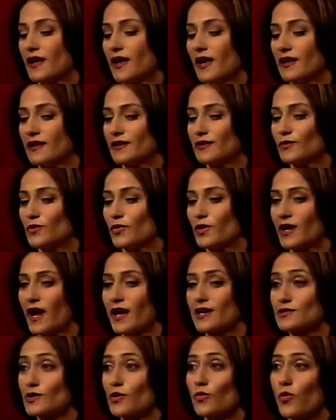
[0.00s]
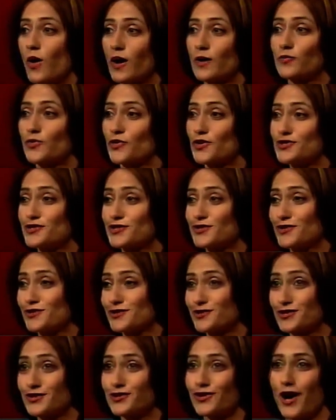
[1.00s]
And when I saw
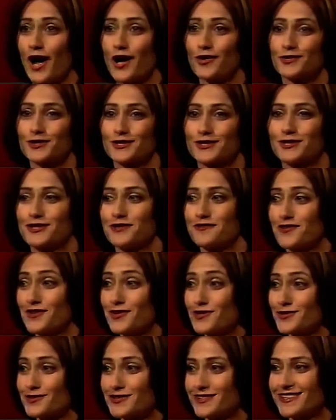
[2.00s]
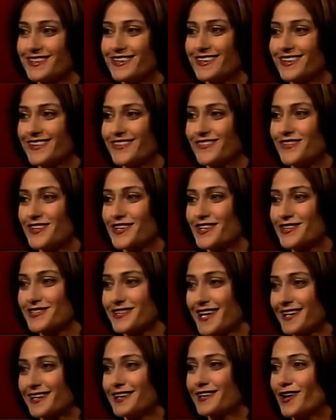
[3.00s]
1.00, I was confused
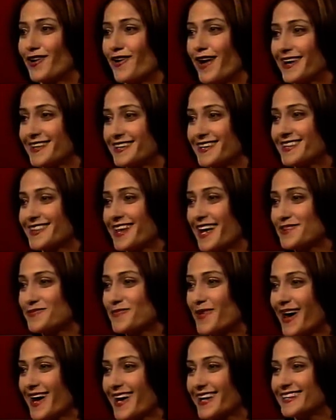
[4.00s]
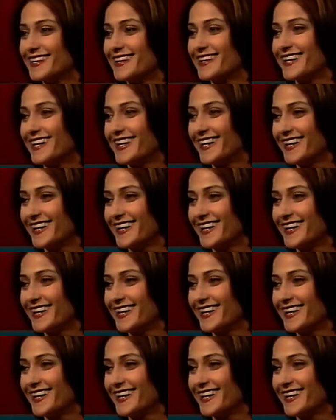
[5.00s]
because I didn't know I did that bad.